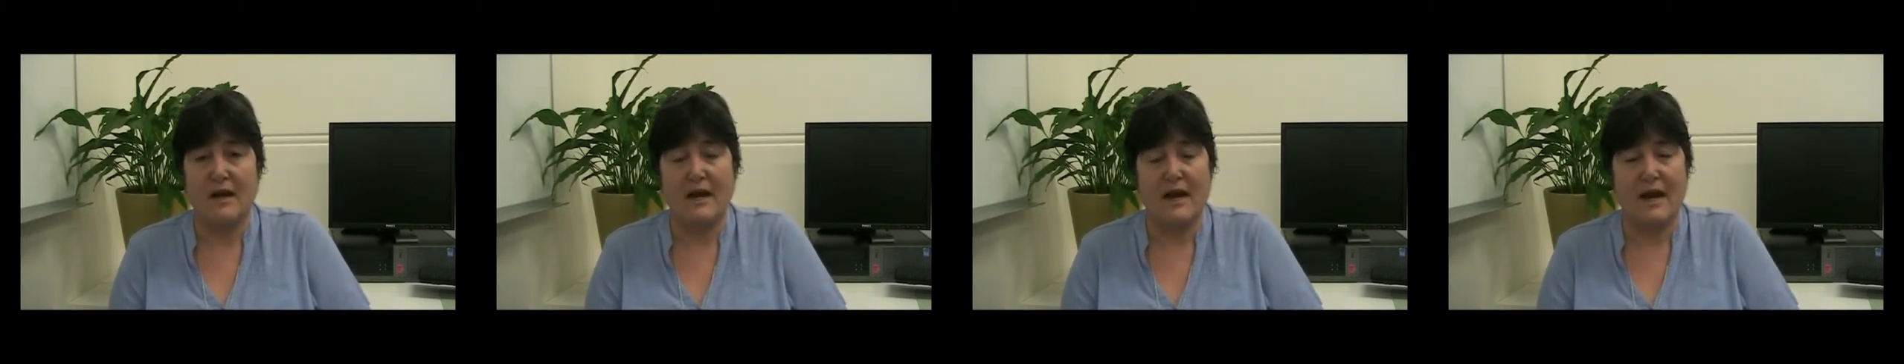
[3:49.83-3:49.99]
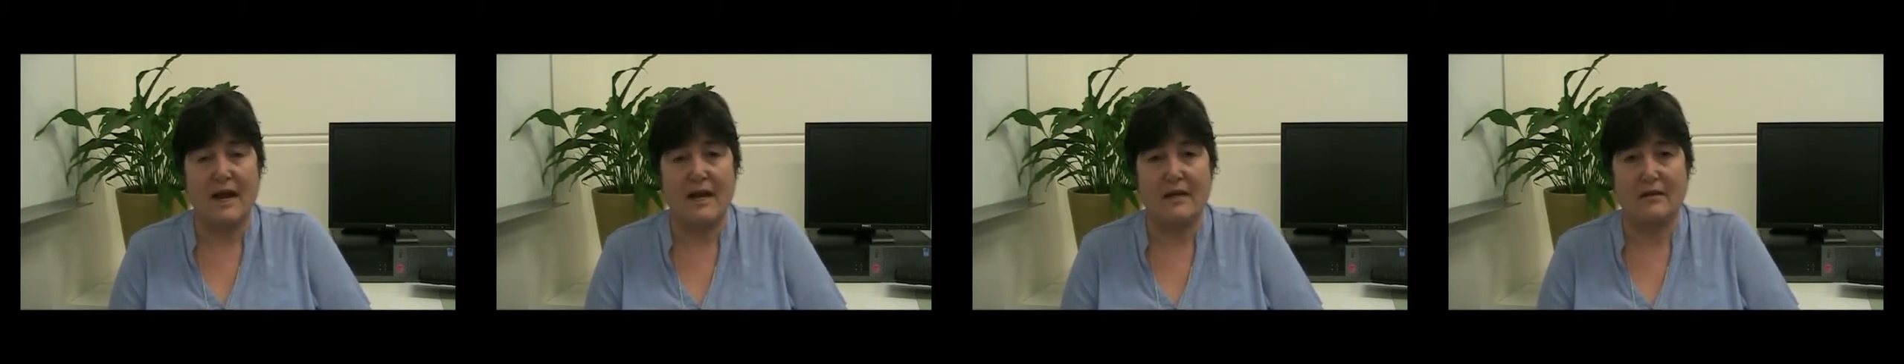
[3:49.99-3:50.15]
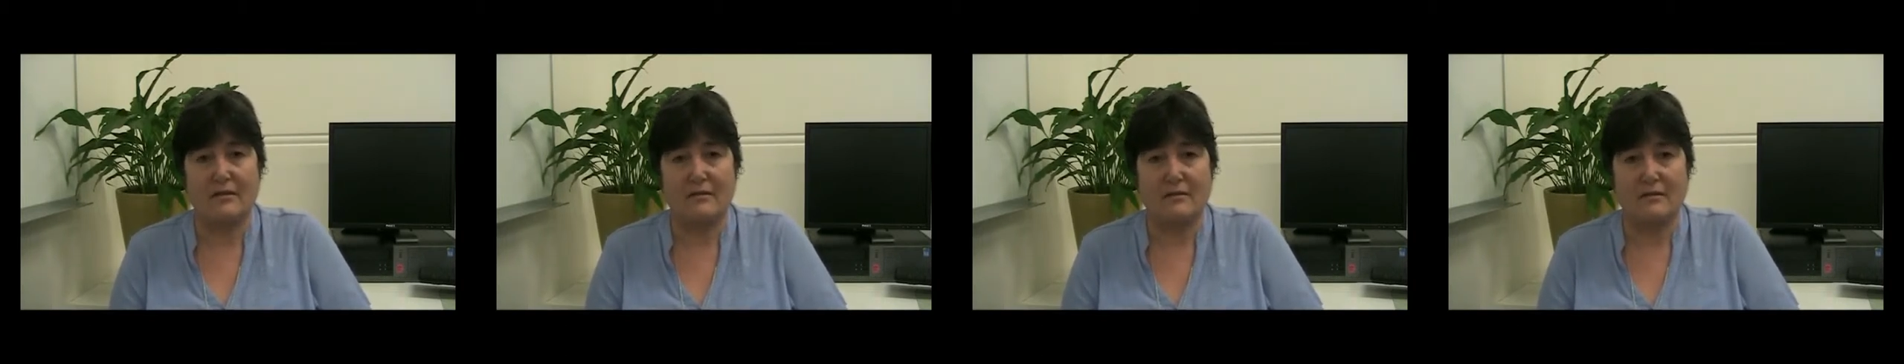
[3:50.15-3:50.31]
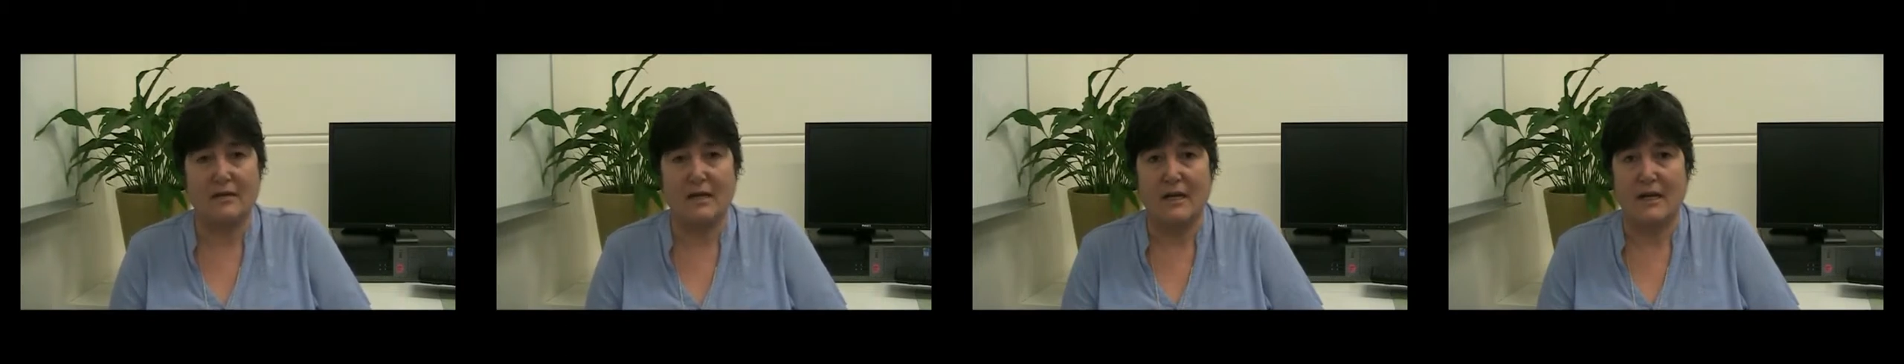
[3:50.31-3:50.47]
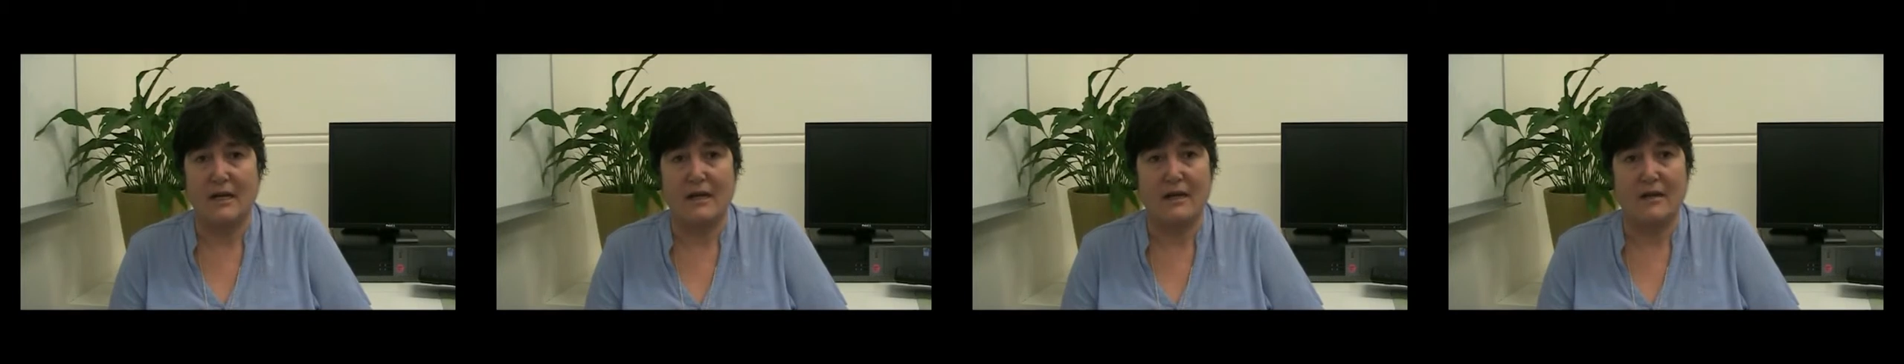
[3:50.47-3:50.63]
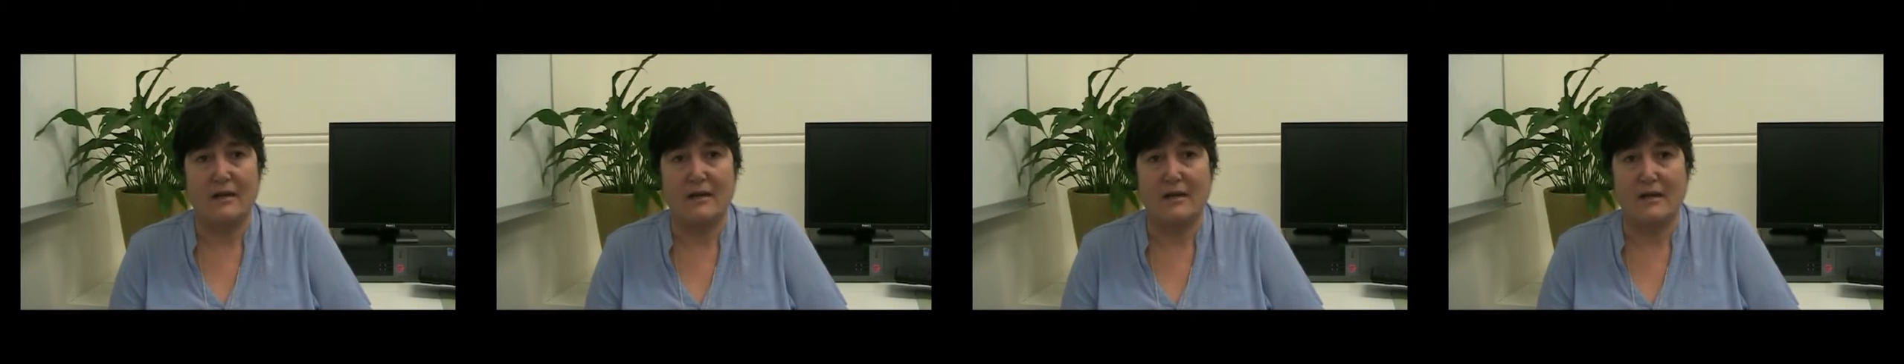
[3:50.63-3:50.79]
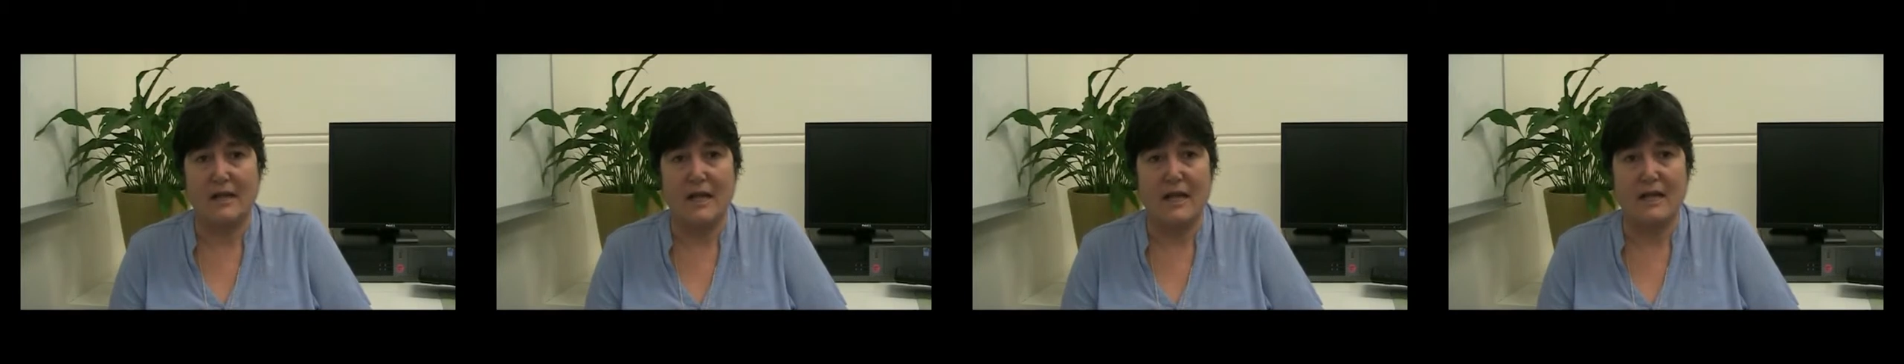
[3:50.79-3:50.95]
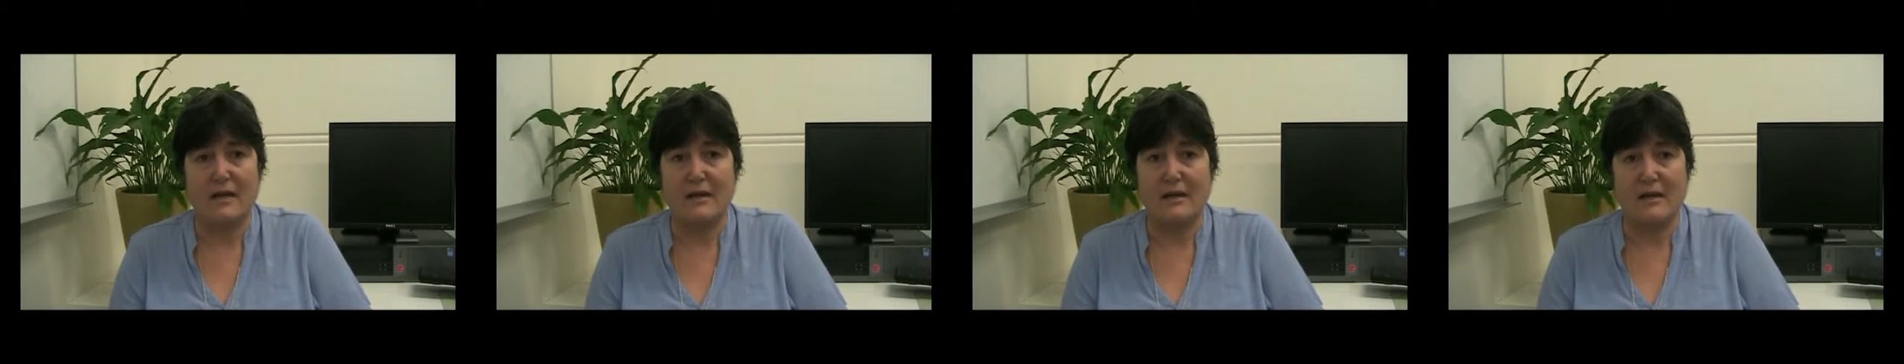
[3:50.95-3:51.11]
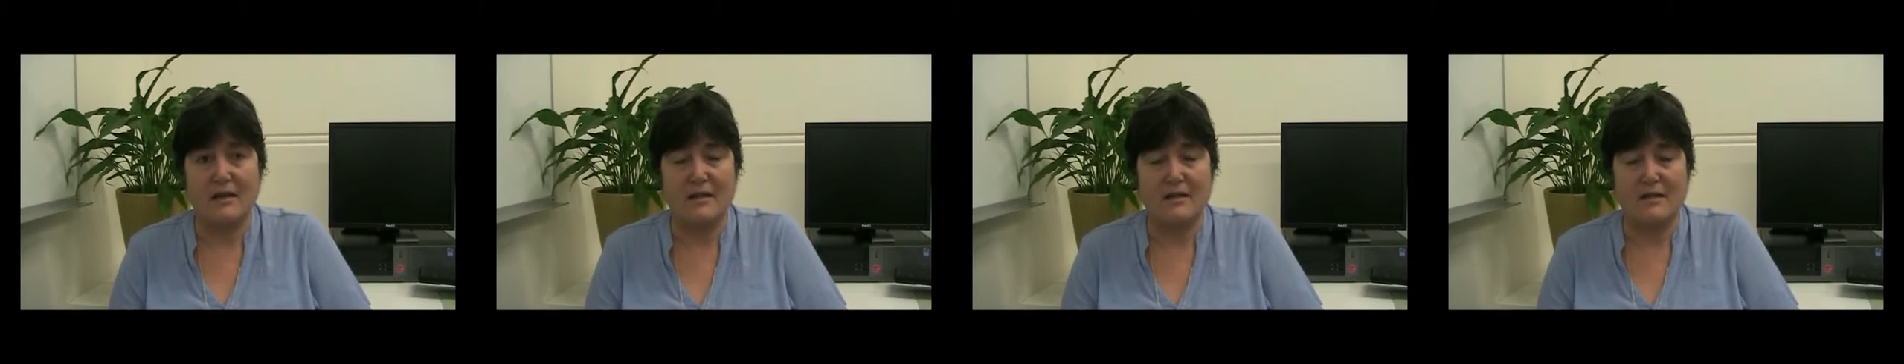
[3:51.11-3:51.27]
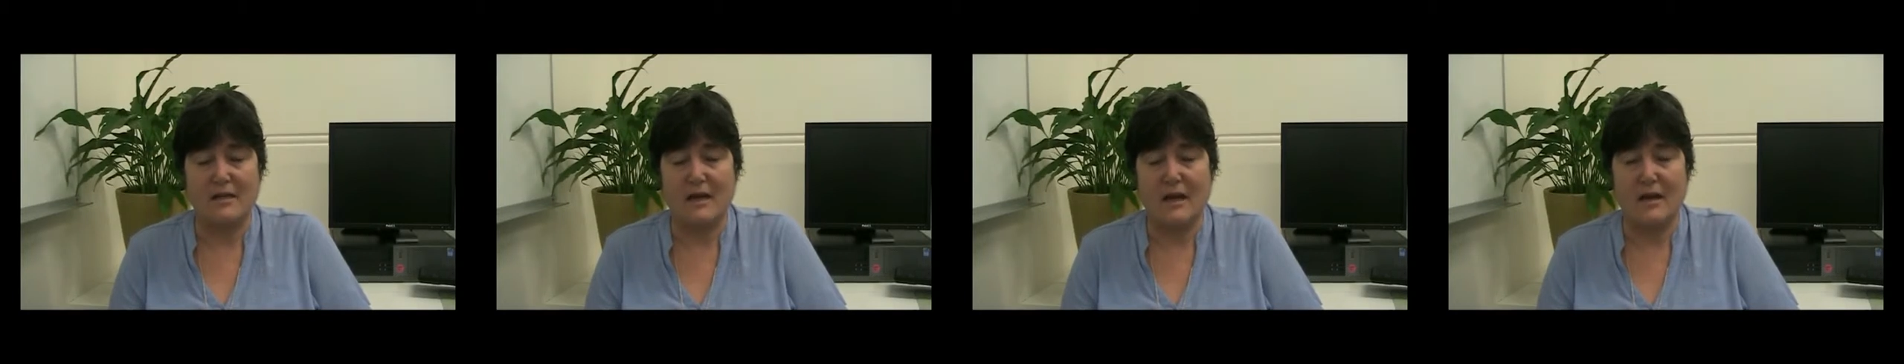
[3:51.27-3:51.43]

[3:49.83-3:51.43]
and that is